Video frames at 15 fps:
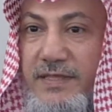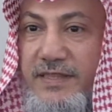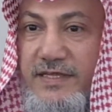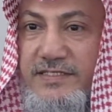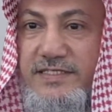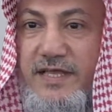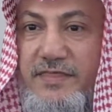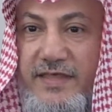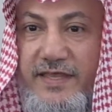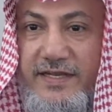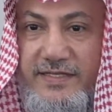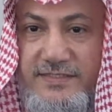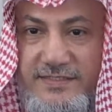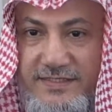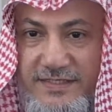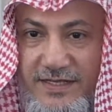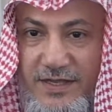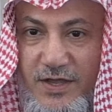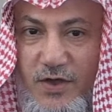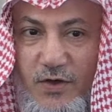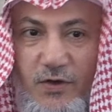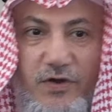but there is nothing in it.
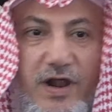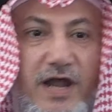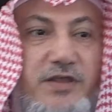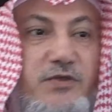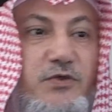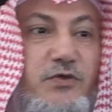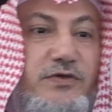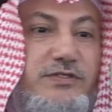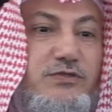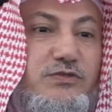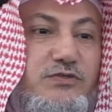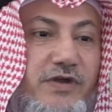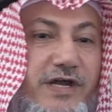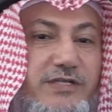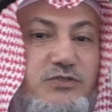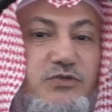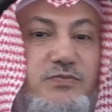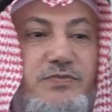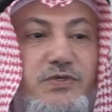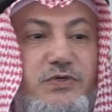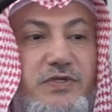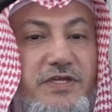Or are you going to try to
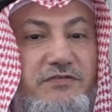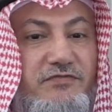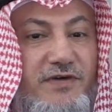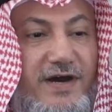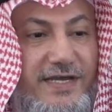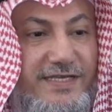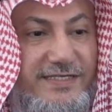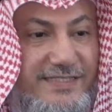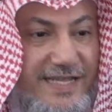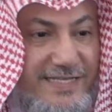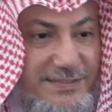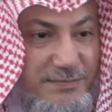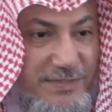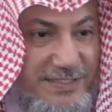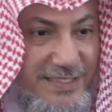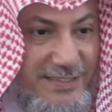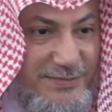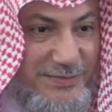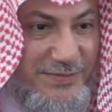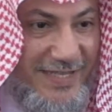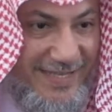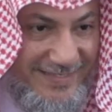beautify it as much as
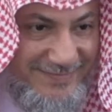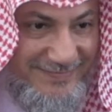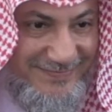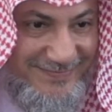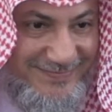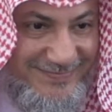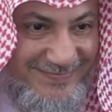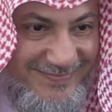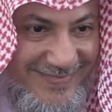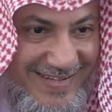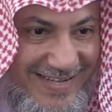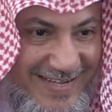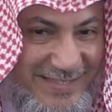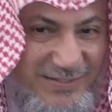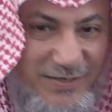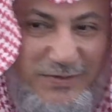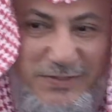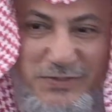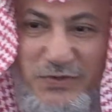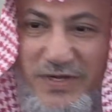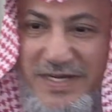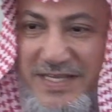you can? So
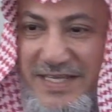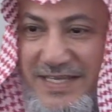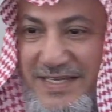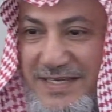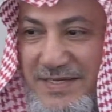usually,